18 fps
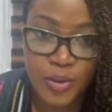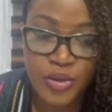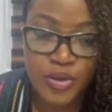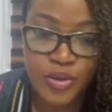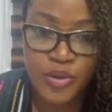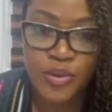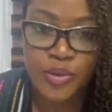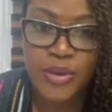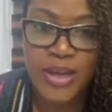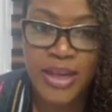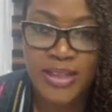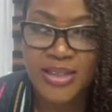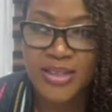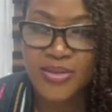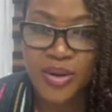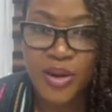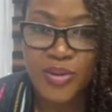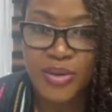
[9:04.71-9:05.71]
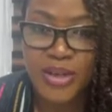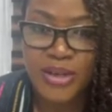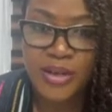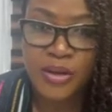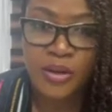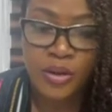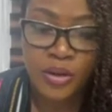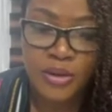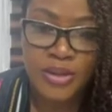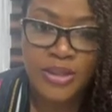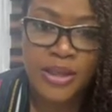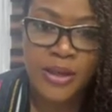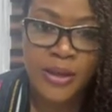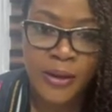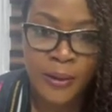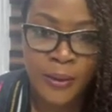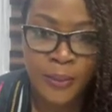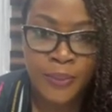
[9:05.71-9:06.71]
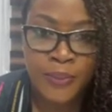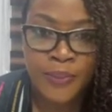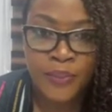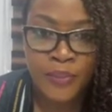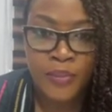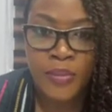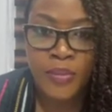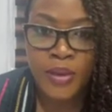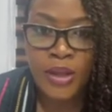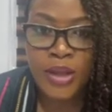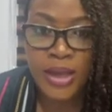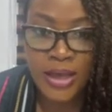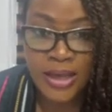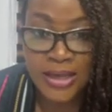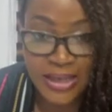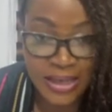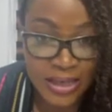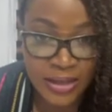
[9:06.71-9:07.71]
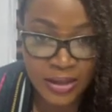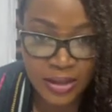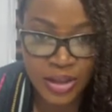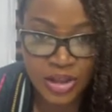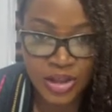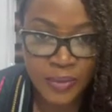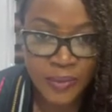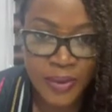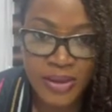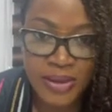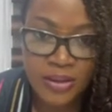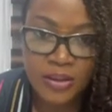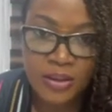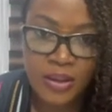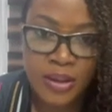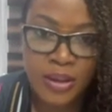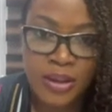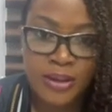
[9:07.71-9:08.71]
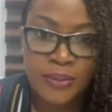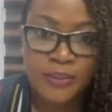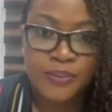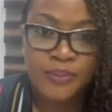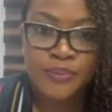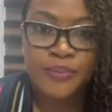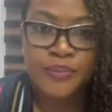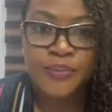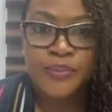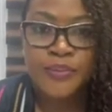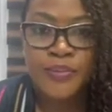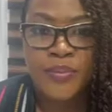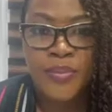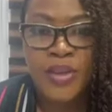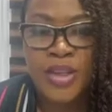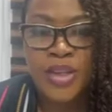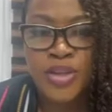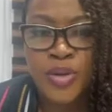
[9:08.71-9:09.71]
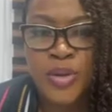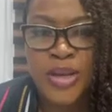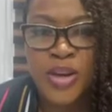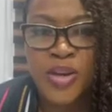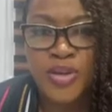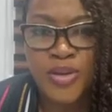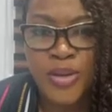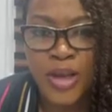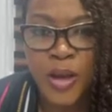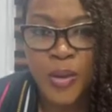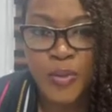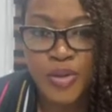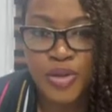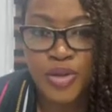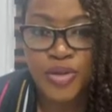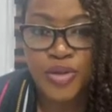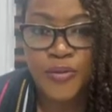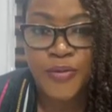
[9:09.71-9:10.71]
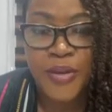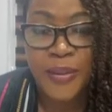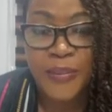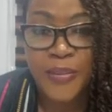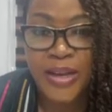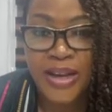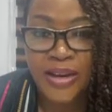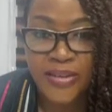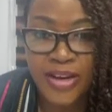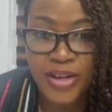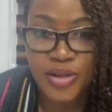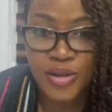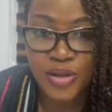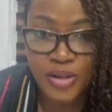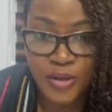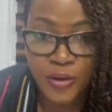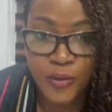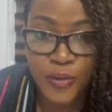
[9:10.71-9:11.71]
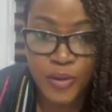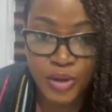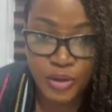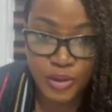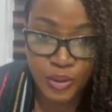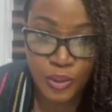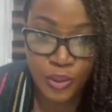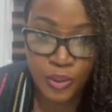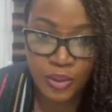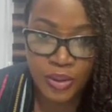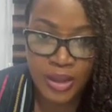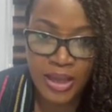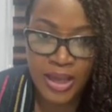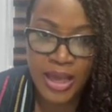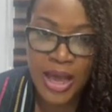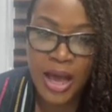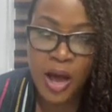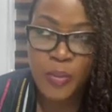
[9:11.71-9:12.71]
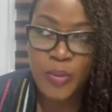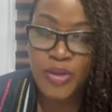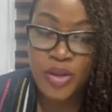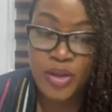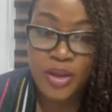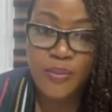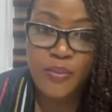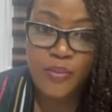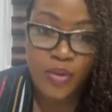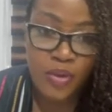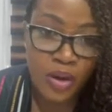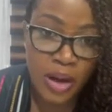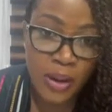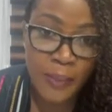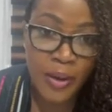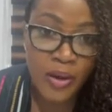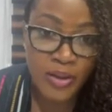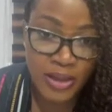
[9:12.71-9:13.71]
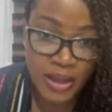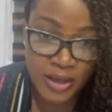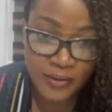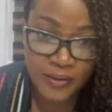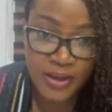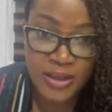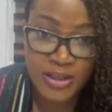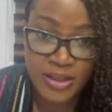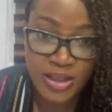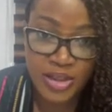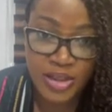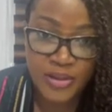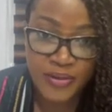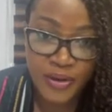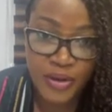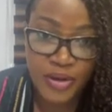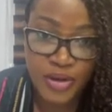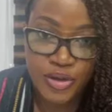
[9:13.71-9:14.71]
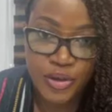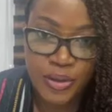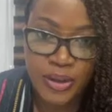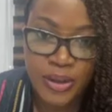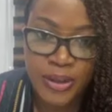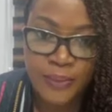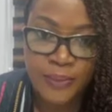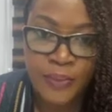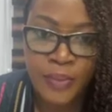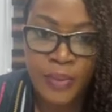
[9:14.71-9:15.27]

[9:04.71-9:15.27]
So you get grounded a lot in English in particularly. So it also helps you to familiarize yourself with the school. I'll be talking more about the advantages very shortly.